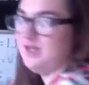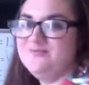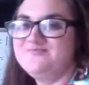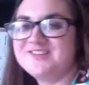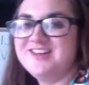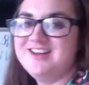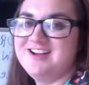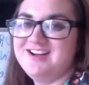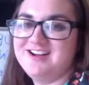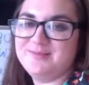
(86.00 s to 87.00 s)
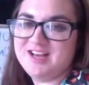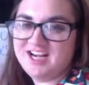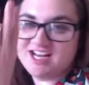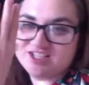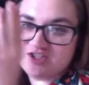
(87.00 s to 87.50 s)
be. It
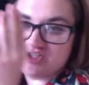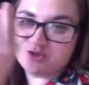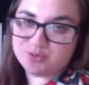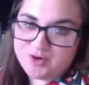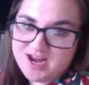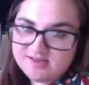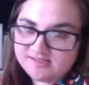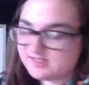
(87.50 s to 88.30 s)
has straight